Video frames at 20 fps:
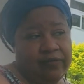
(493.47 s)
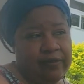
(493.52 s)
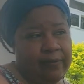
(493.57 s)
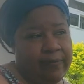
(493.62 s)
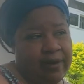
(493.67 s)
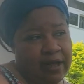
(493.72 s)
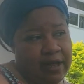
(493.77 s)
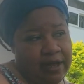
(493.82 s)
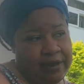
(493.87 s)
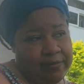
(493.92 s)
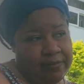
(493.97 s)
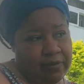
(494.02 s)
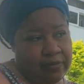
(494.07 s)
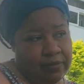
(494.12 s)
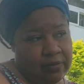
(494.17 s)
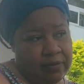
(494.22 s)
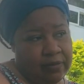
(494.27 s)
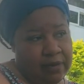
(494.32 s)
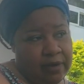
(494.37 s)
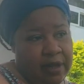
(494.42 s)
The Bible.
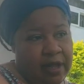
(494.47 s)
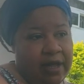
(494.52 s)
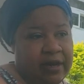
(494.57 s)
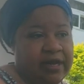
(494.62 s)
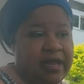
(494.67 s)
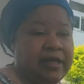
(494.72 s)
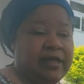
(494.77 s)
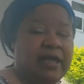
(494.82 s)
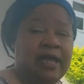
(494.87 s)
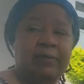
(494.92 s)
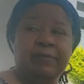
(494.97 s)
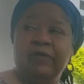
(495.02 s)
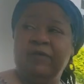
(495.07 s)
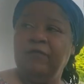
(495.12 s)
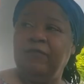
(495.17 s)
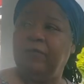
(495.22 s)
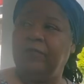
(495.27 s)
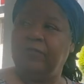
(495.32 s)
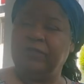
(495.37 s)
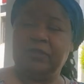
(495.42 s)
They came
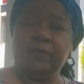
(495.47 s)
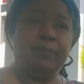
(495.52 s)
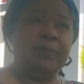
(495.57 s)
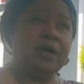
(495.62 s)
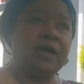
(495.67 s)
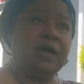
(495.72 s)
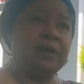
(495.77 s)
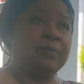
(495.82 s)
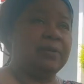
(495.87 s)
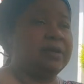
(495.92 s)
here with the Bible,